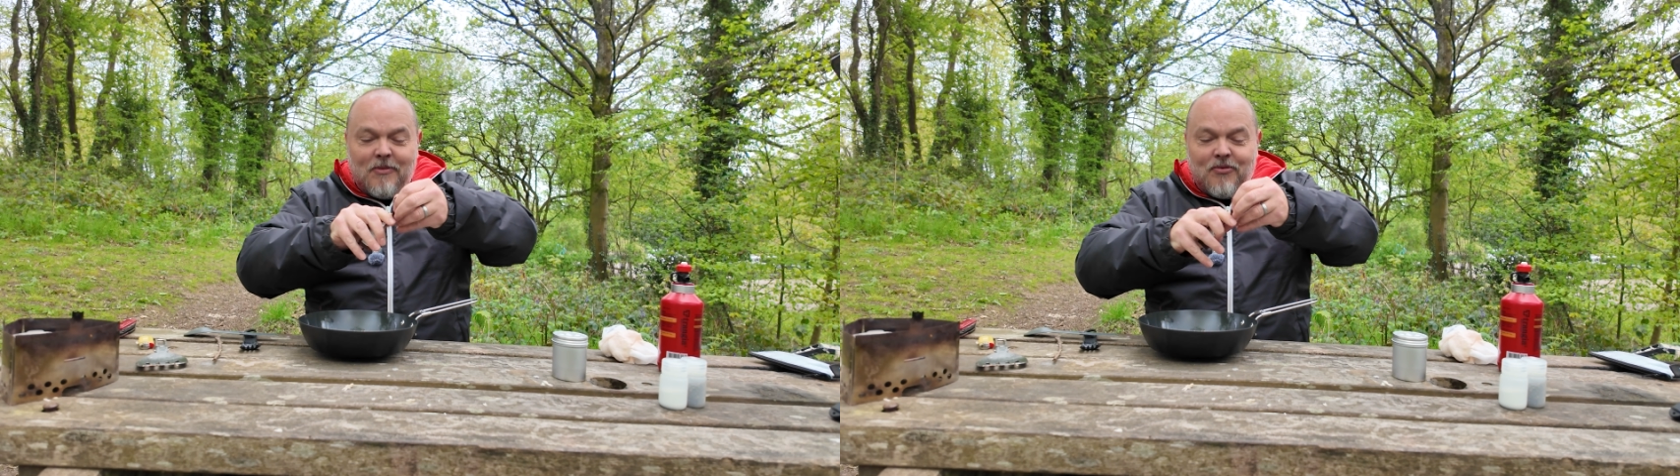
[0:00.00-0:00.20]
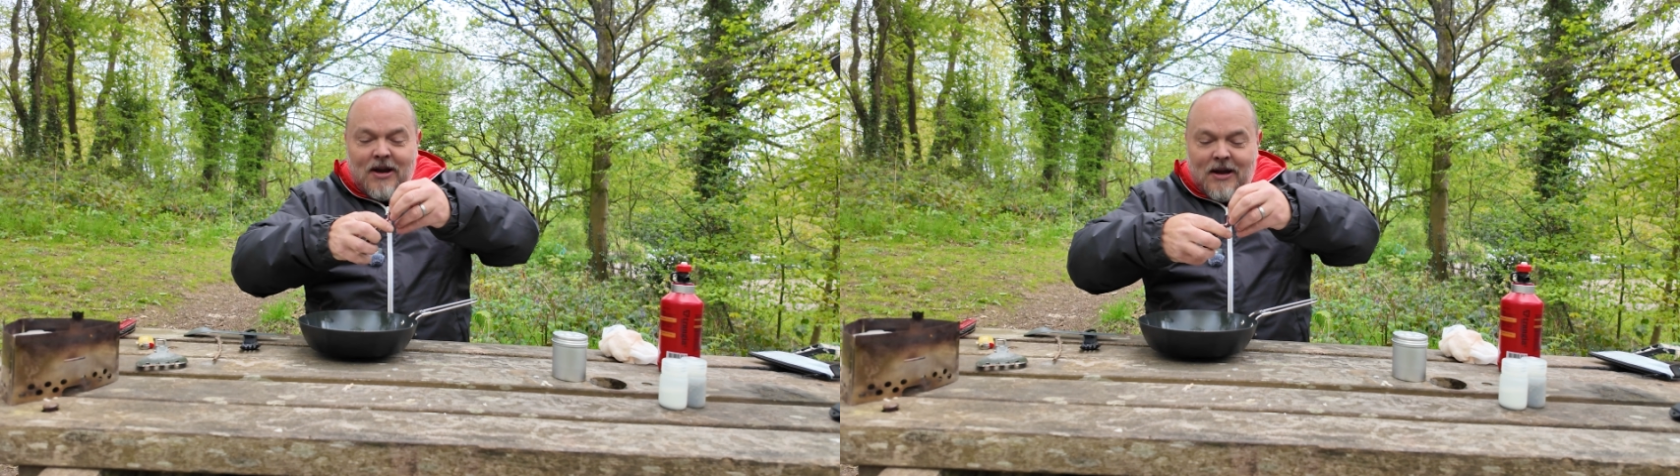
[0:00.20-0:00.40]

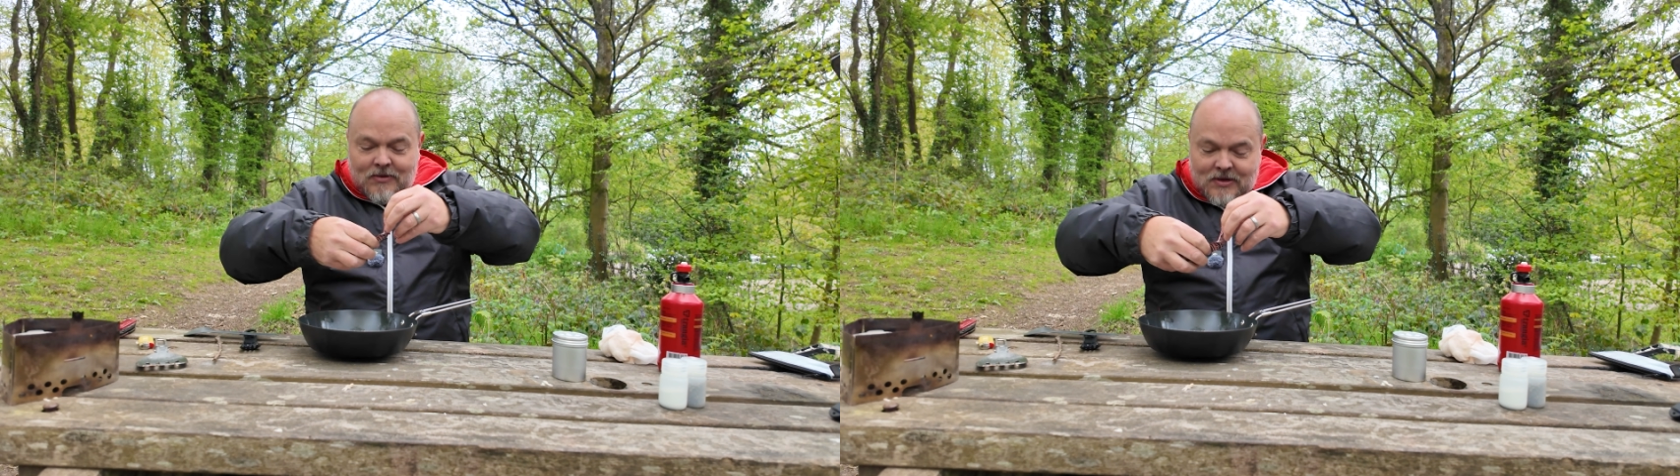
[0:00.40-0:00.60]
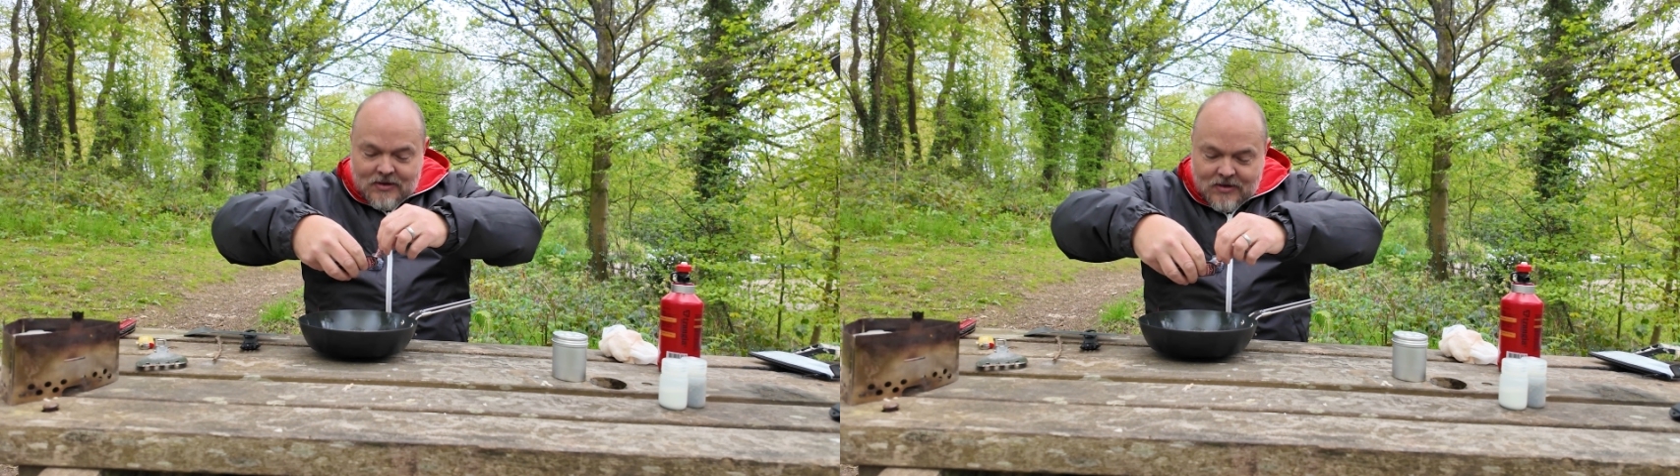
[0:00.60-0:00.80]
of
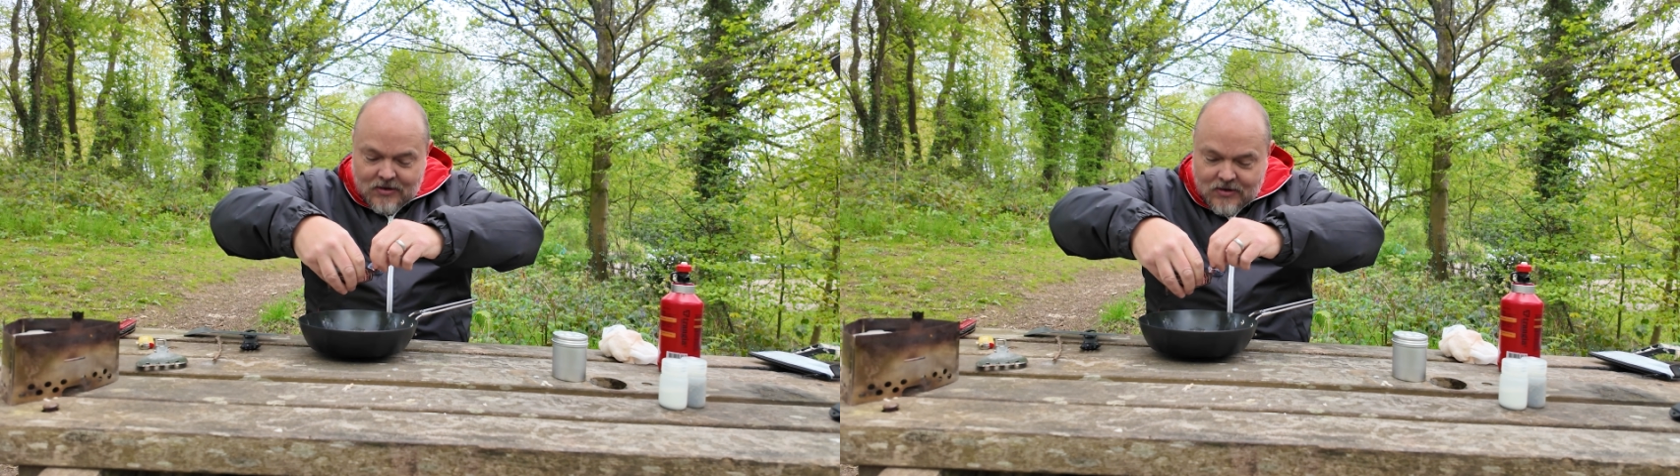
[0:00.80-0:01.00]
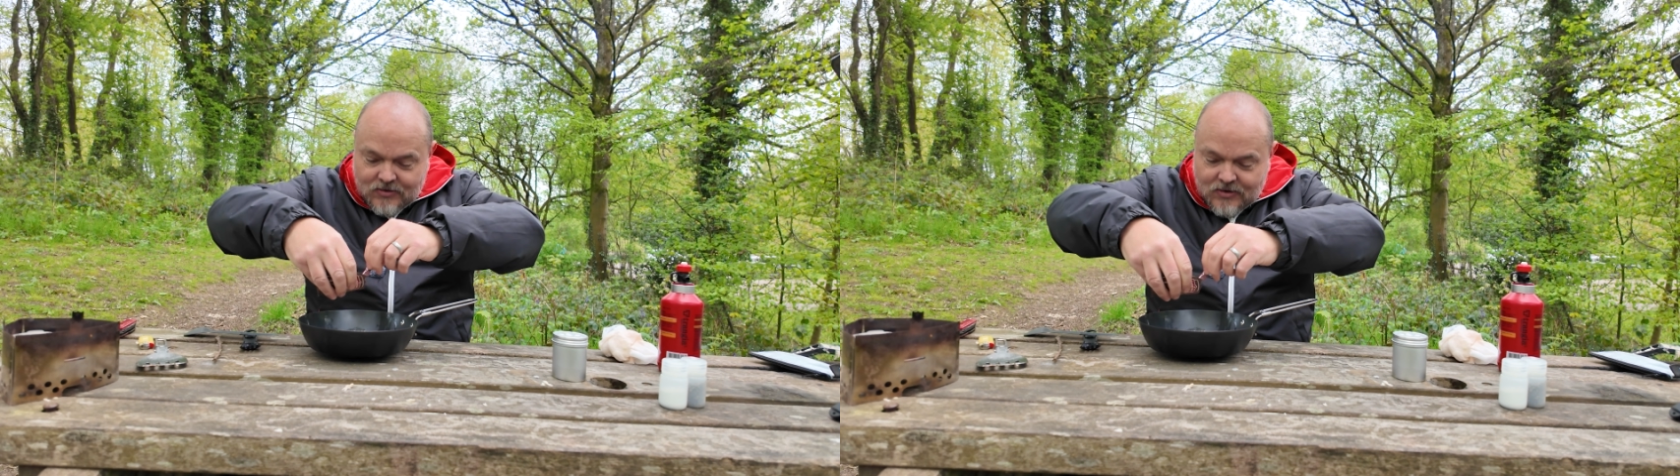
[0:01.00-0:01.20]
brown.
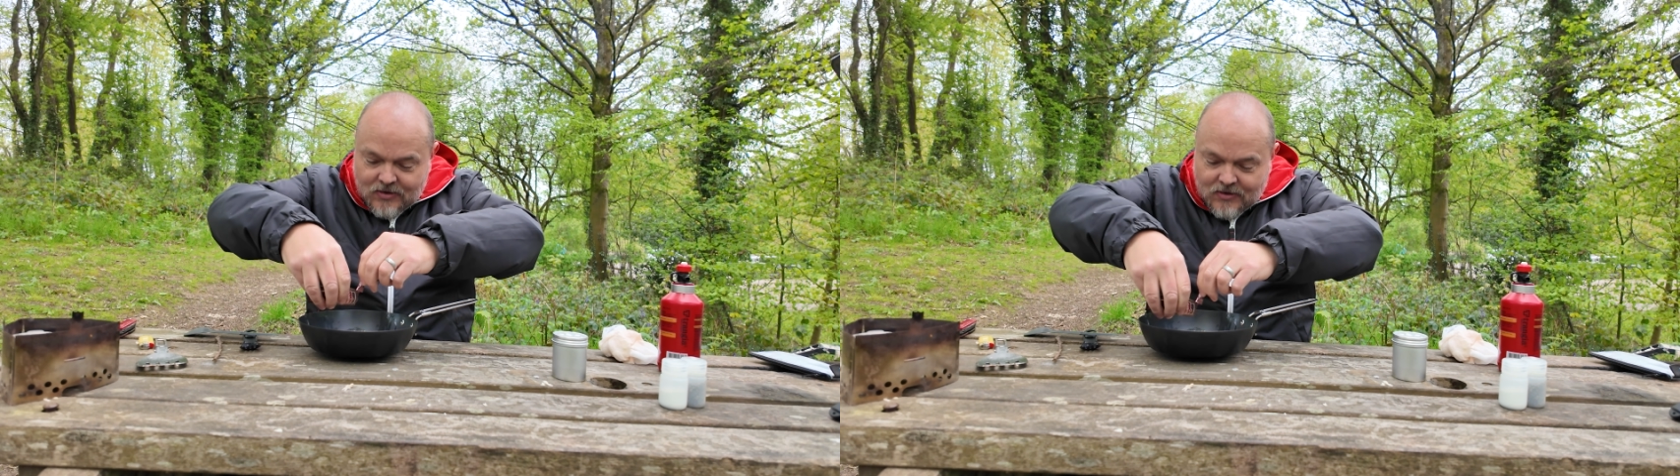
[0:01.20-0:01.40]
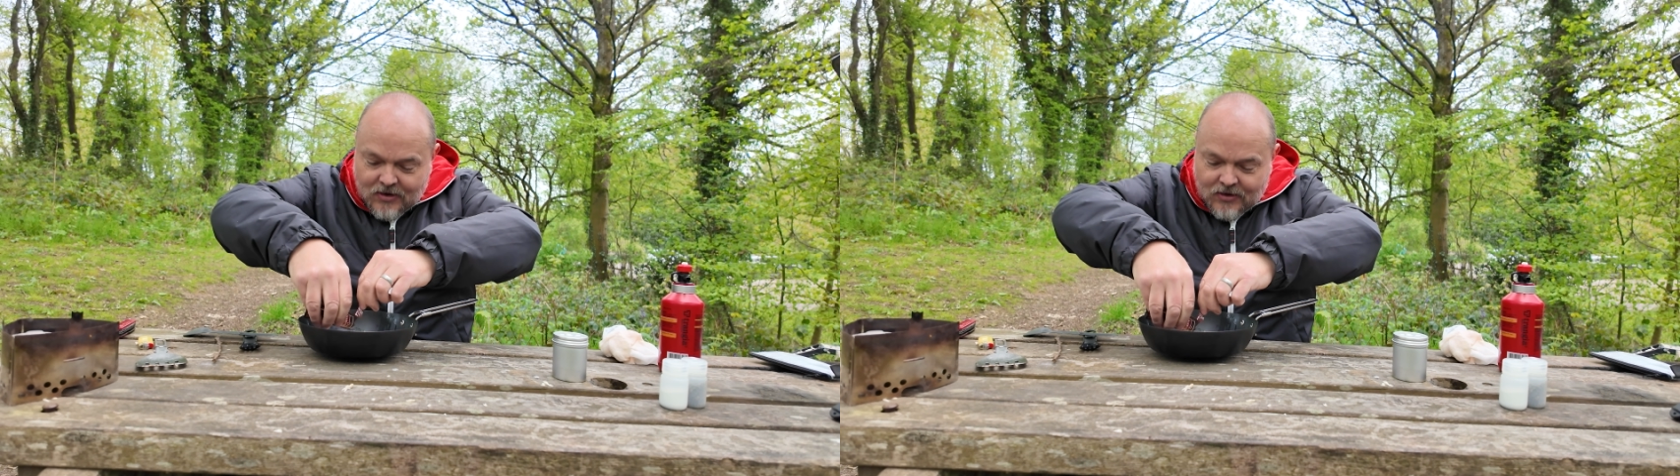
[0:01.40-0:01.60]

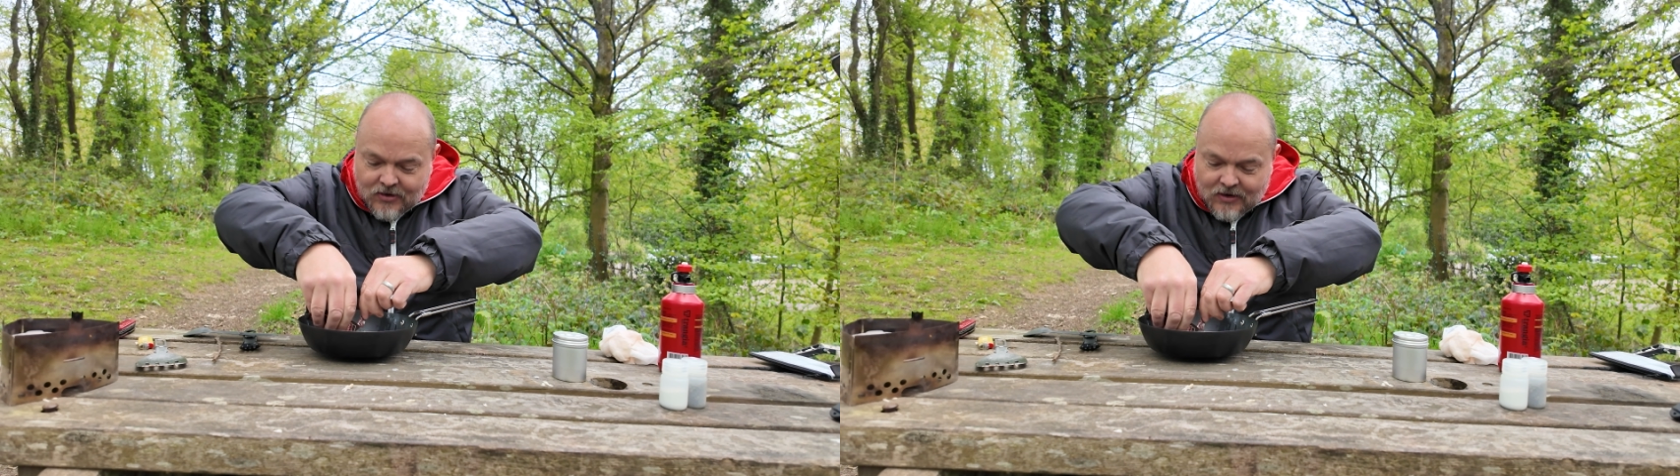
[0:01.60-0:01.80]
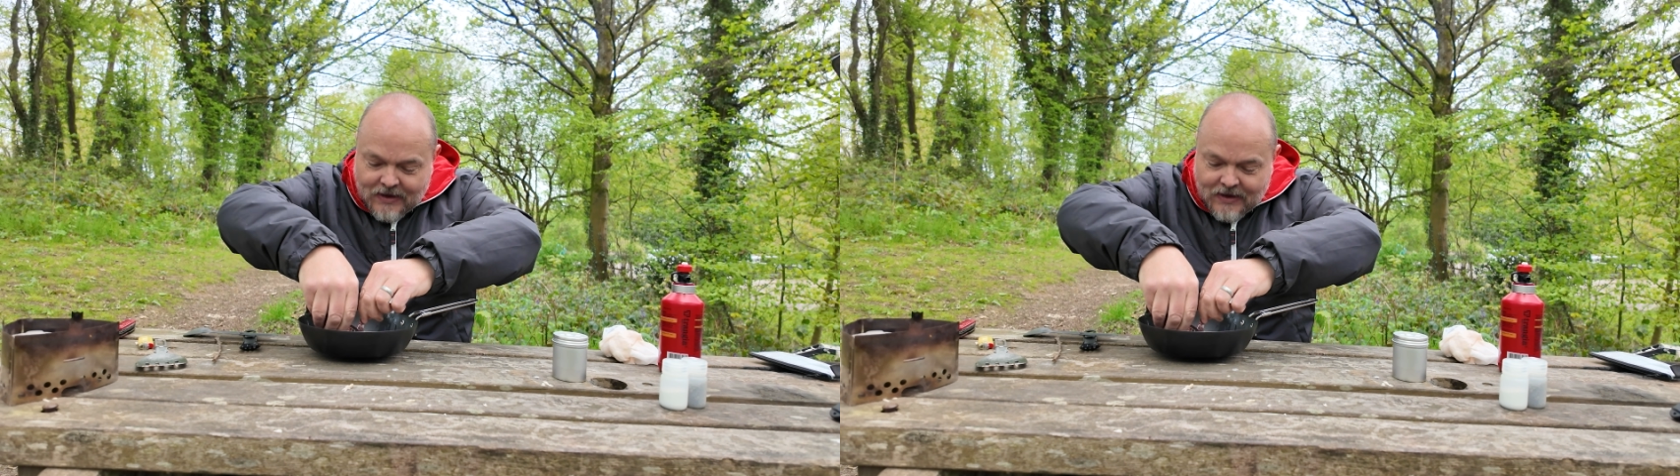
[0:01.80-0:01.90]
Not on all